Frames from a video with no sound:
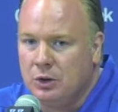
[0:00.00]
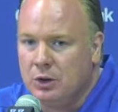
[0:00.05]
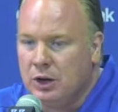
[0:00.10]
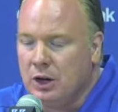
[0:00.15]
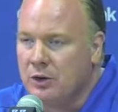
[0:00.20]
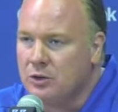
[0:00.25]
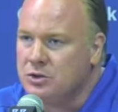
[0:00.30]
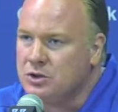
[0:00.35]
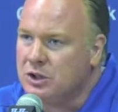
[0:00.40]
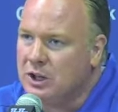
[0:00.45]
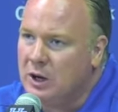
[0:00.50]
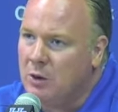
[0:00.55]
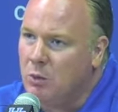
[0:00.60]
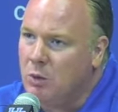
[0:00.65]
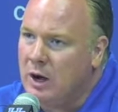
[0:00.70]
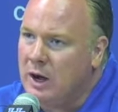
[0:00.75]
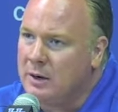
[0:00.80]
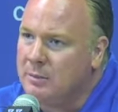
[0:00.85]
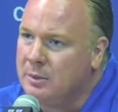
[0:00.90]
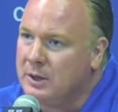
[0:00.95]
can understand
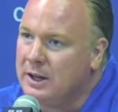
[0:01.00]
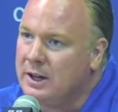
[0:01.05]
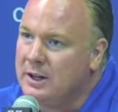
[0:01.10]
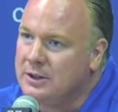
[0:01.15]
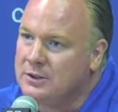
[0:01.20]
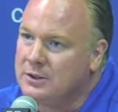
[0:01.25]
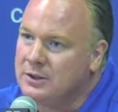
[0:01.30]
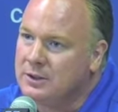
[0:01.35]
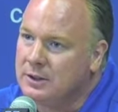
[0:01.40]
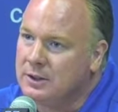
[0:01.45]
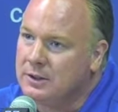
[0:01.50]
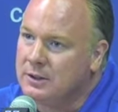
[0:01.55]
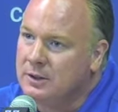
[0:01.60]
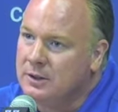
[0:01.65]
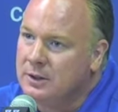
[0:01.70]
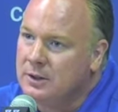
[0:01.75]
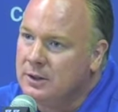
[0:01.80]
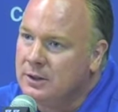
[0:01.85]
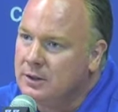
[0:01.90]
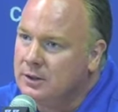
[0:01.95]
why I'd be hesitant
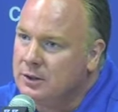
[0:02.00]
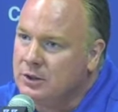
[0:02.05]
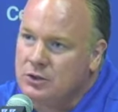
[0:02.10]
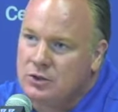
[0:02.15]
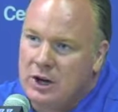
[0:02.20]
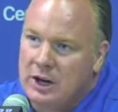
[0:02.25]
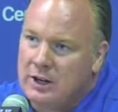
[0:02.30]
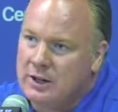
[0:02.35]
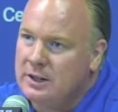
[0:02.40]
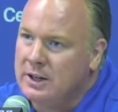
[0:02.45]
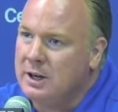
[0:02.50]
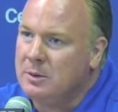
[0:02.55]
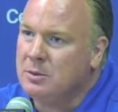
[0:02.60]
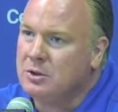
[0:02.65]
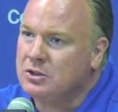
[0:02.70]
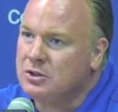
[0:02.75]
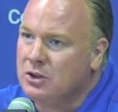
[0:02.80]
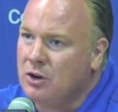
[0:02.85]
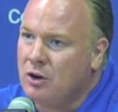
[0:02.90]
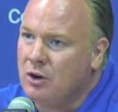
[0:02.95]
to try to name
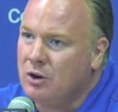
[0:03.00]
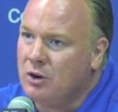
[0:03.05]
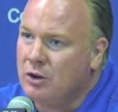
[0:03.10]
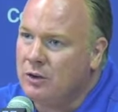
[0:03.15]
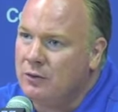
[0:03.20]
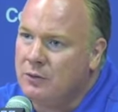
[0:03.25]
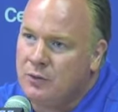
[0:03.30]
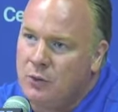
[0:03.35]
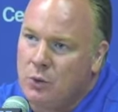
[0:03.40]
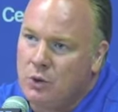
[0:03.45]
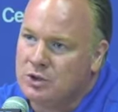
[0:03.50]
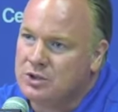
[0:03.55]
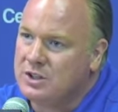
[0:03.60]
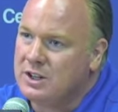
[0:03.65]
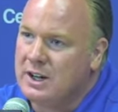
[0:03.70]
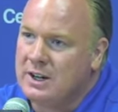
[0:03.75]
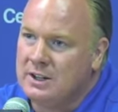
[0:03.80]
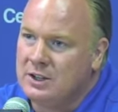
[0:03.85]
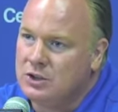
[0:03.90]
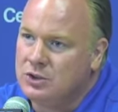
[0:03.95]
a starter and force
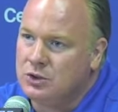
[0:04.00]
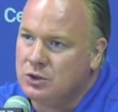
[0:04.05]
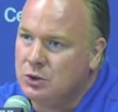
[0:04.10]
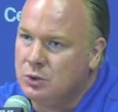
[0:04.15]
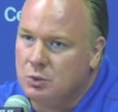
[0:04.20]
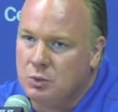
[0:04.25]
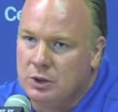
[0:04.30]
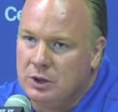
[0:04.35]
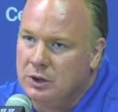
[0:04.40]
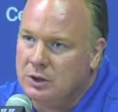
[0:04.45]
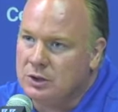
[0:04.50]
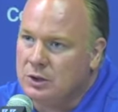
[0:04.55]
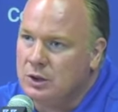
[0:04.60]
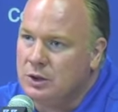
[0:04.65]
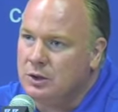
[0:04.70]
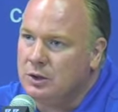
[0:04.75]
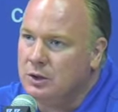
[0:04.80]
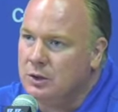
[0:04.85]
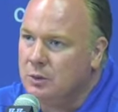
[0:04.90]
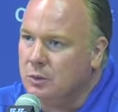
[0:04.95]
that issue when
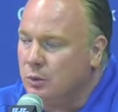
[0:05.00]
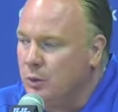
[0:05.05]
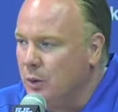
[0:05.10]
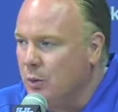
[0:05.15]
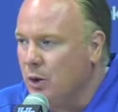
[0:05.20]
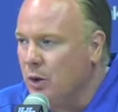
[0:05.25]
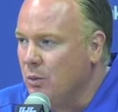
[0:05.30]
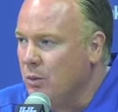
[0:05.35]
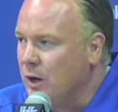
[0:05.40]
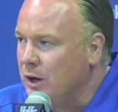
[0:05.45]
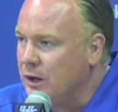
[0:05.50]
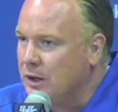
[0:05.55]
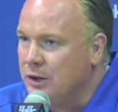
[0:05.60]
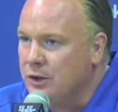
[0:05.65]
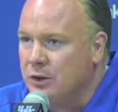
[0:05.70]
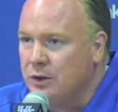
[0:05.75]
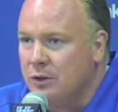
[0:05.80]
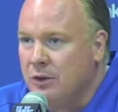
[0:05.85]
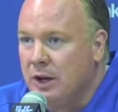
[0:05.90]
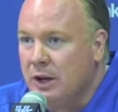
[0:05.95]
we weren't ready to
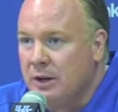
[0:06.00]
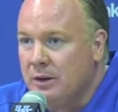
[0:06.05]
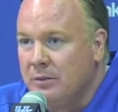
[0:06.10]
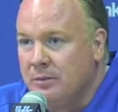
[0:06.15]
do that.